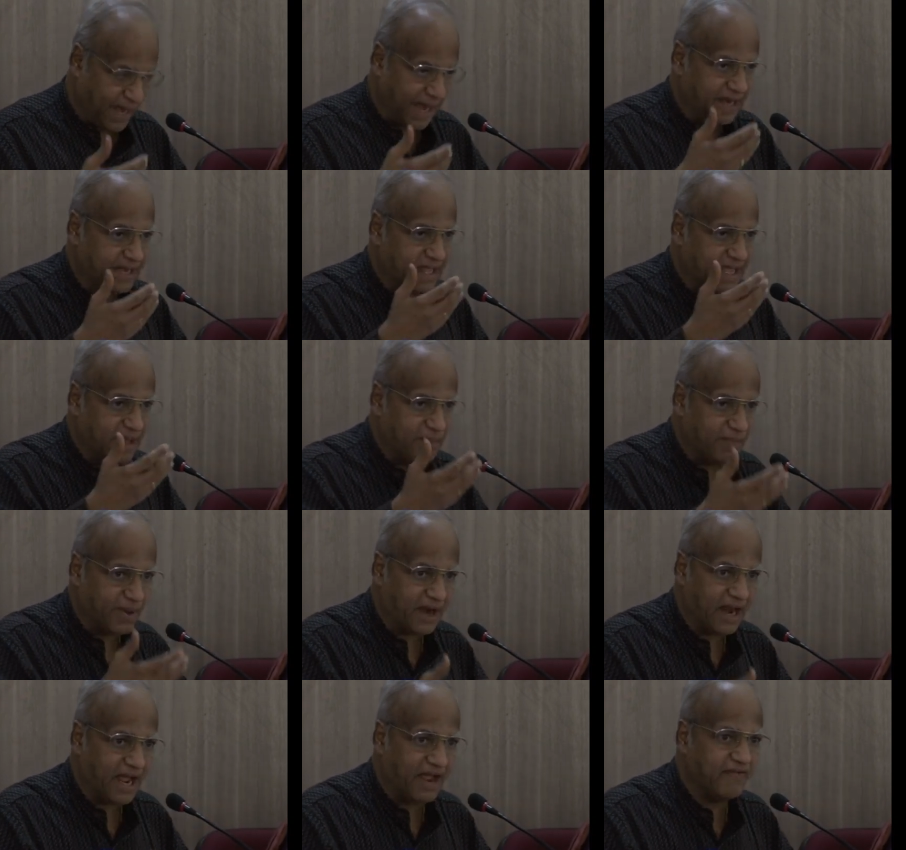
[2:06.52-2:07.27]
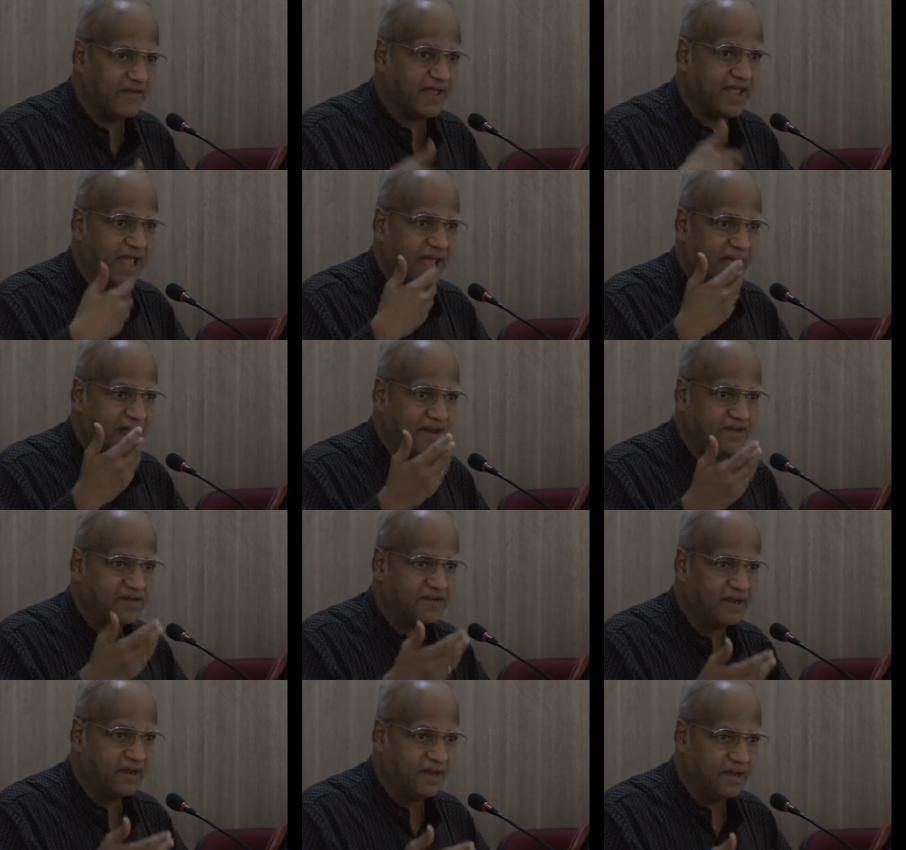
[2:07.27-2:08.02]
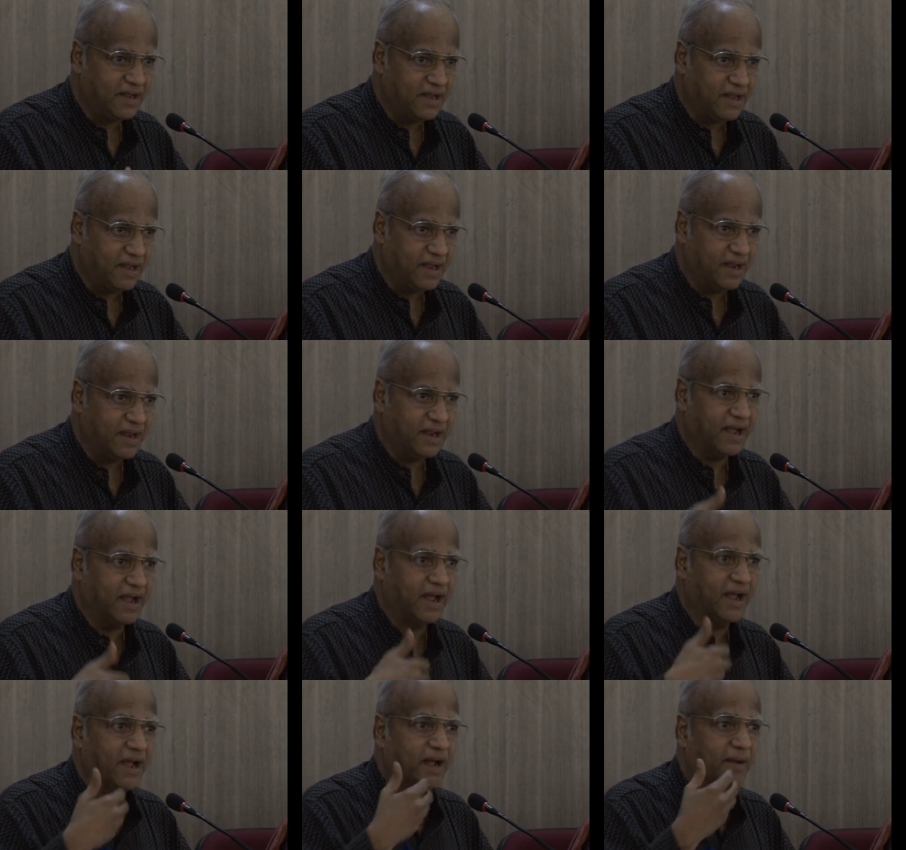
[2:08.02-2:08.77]
and keep arriving at,
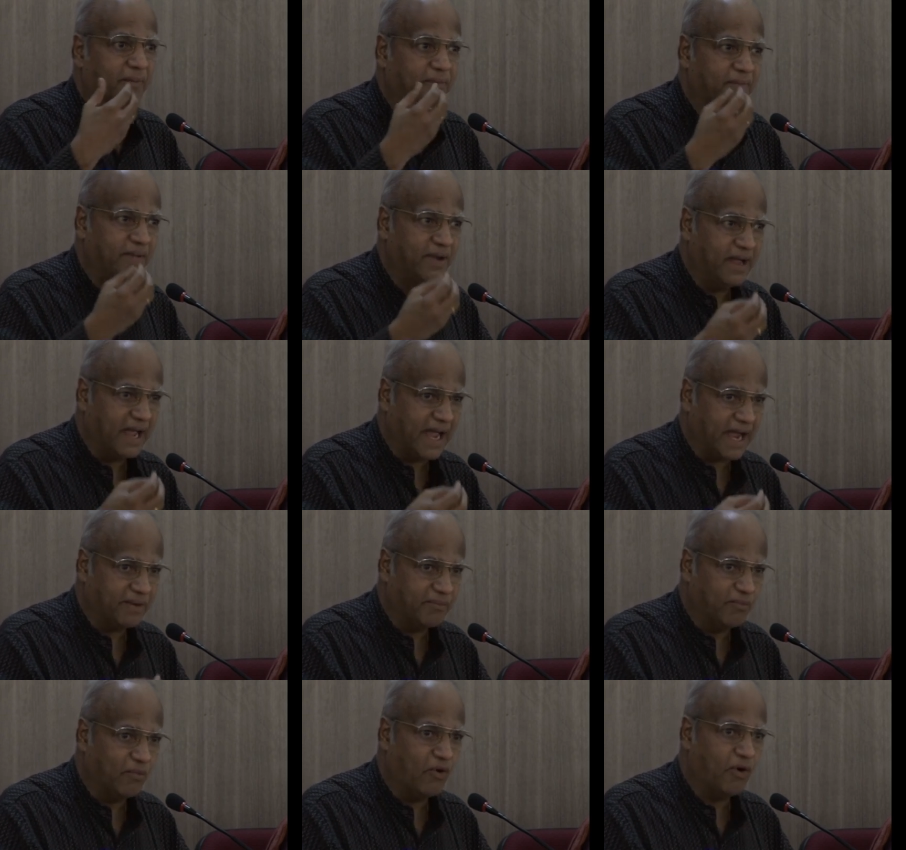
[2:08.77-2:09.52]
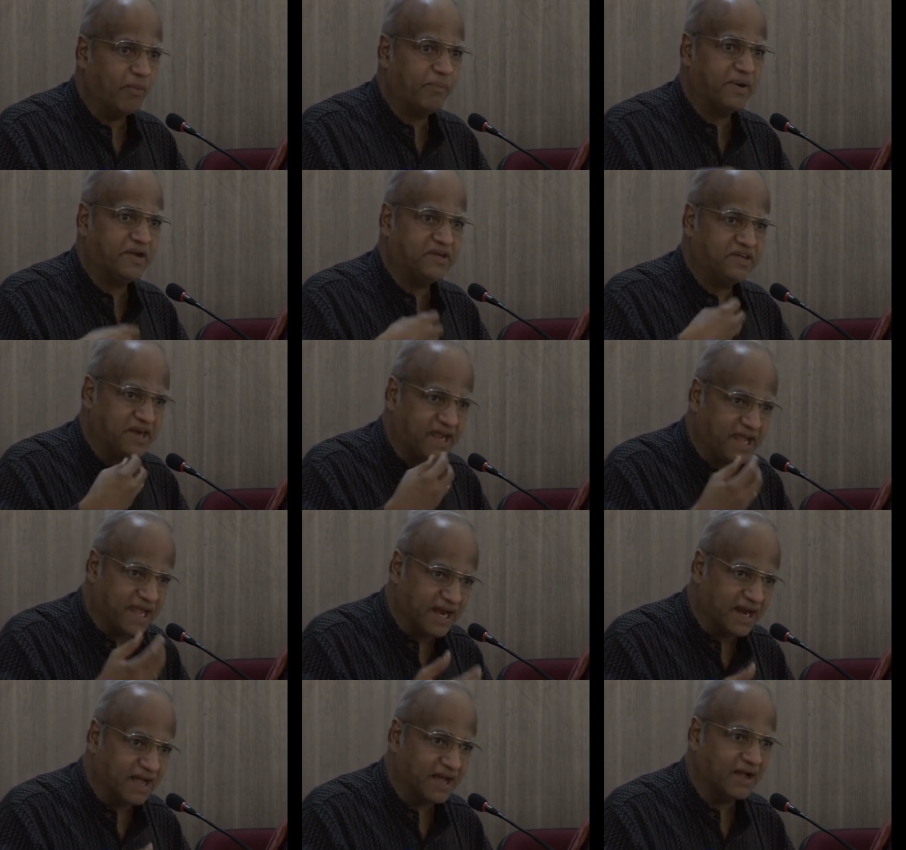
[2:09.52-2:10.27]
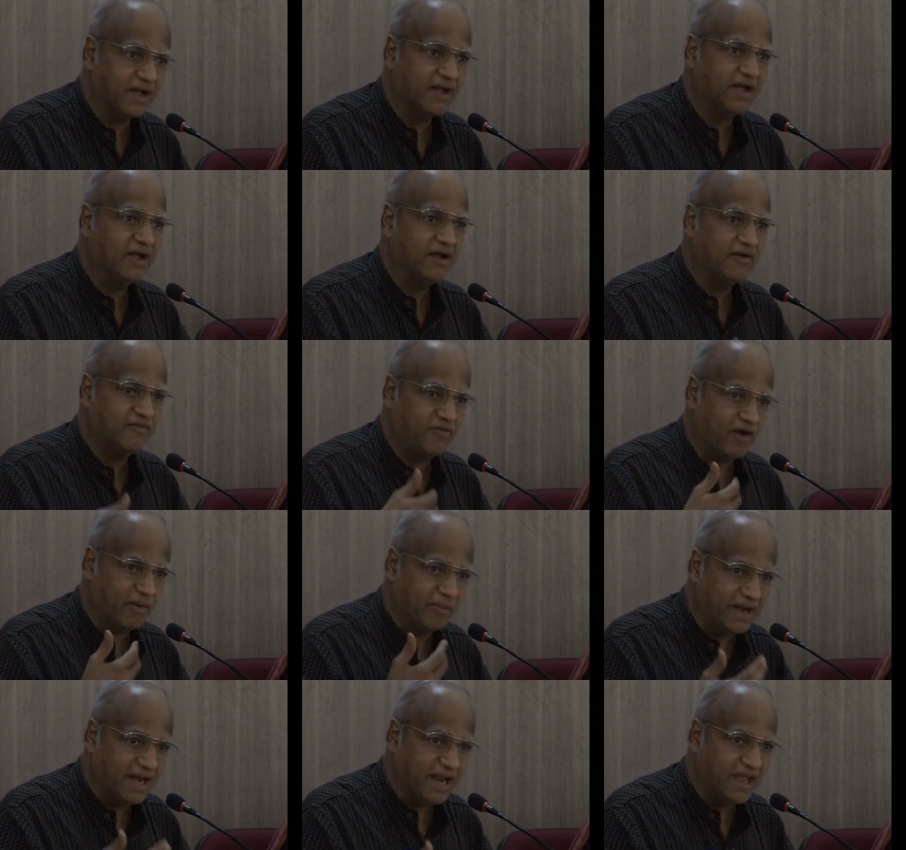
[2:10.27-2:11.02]
uh, at more particular
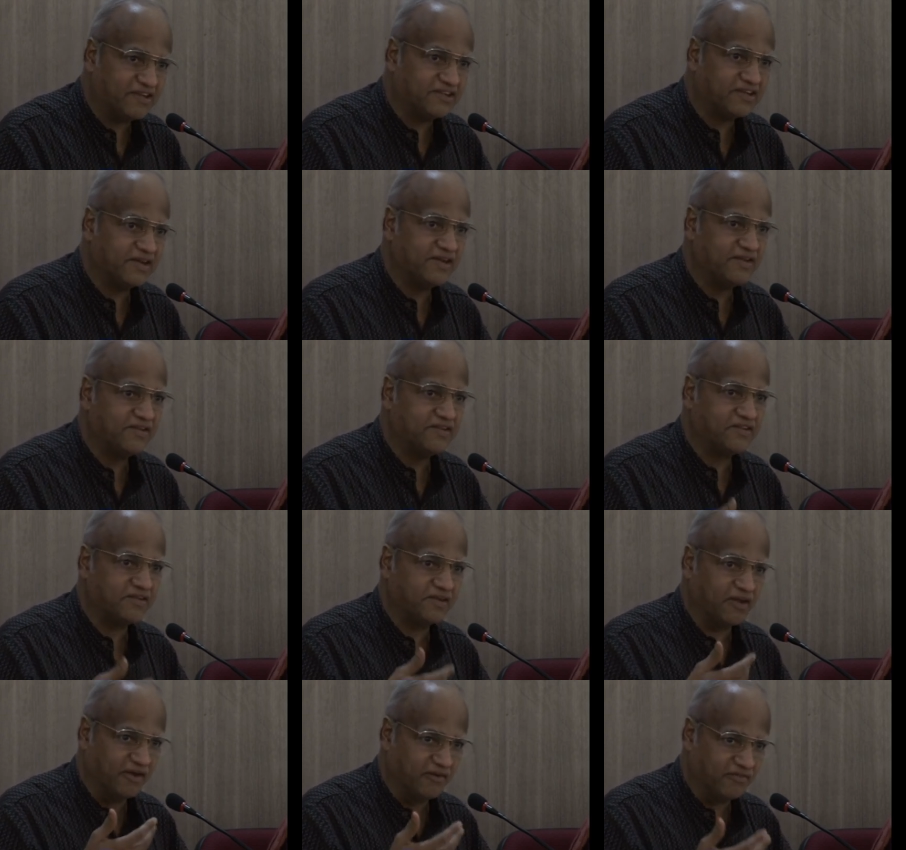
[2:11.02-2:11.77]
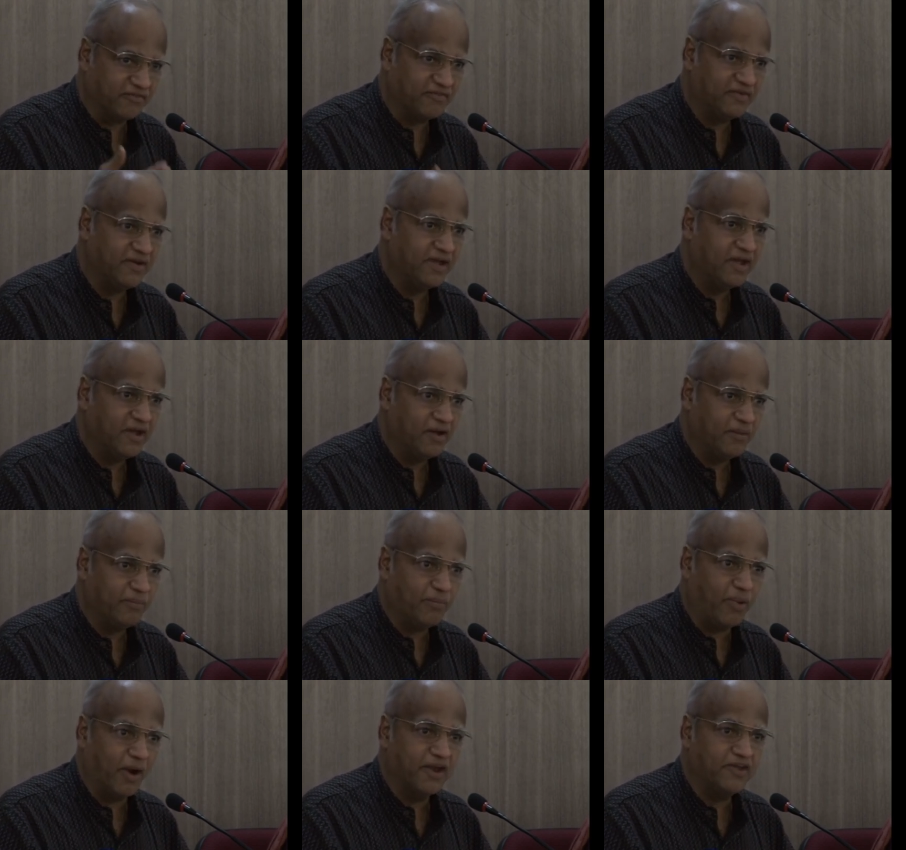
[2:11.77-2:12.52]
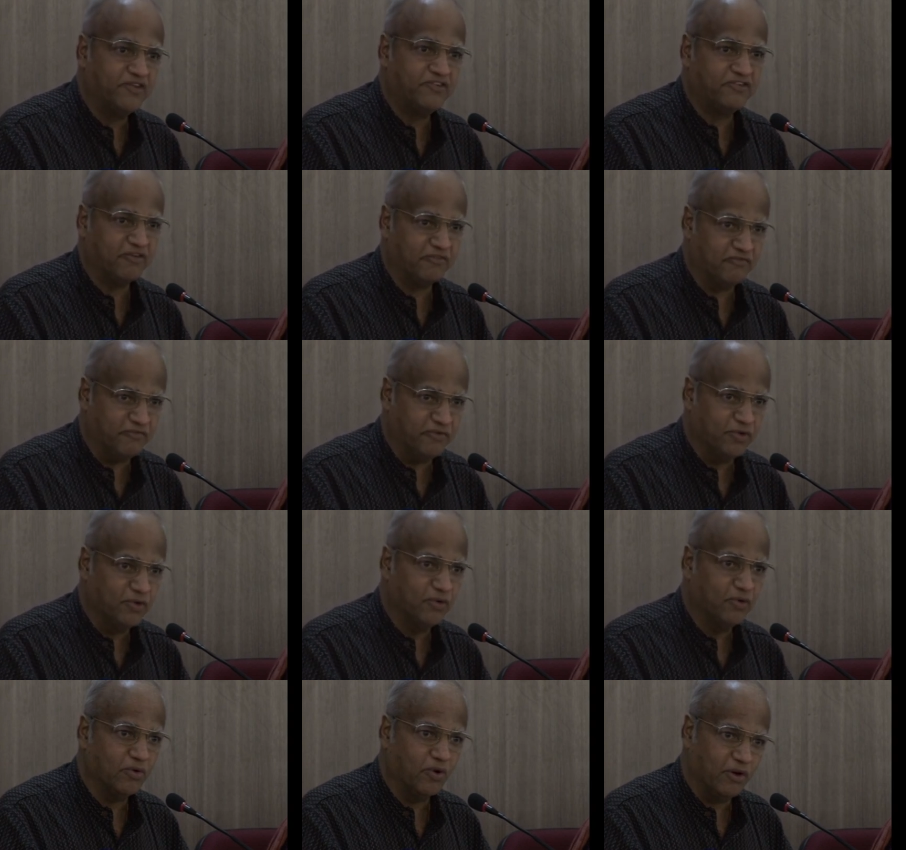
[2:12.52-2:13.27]
formulations of points of
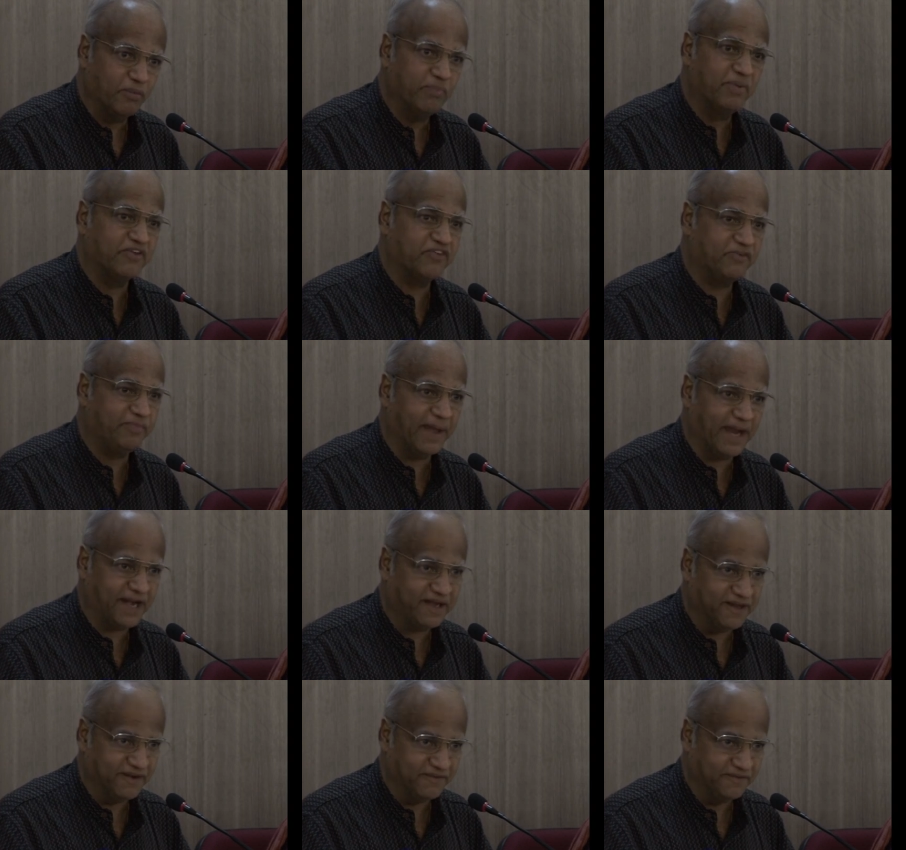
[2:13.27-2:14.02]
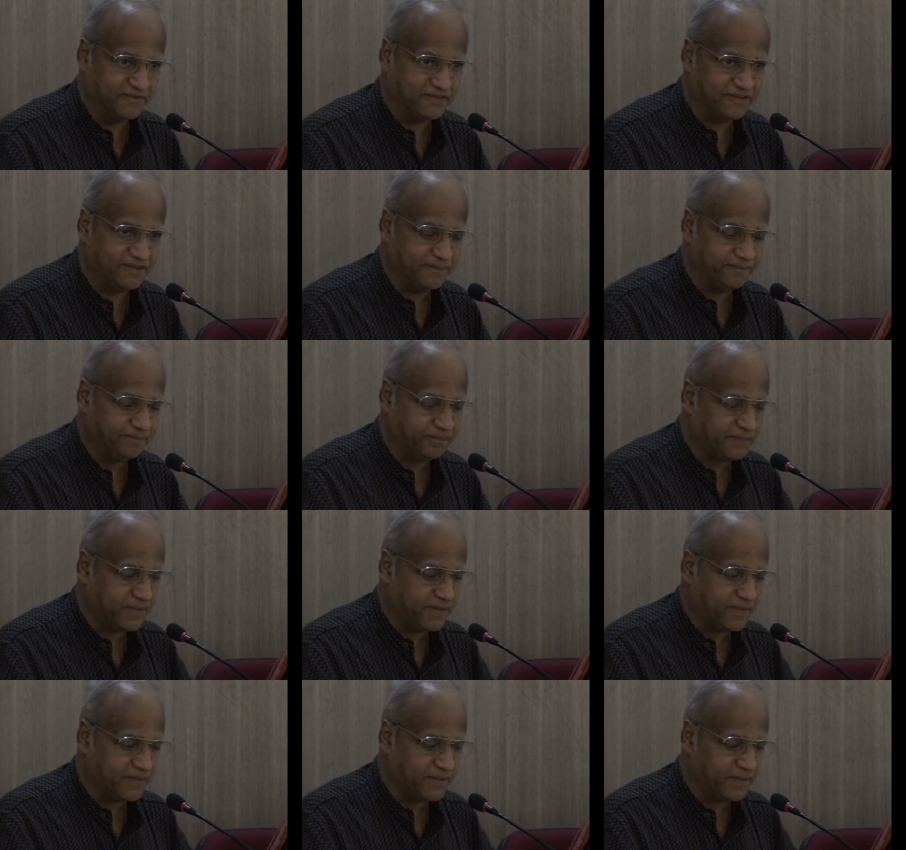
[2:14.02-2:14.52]
view or perspectives.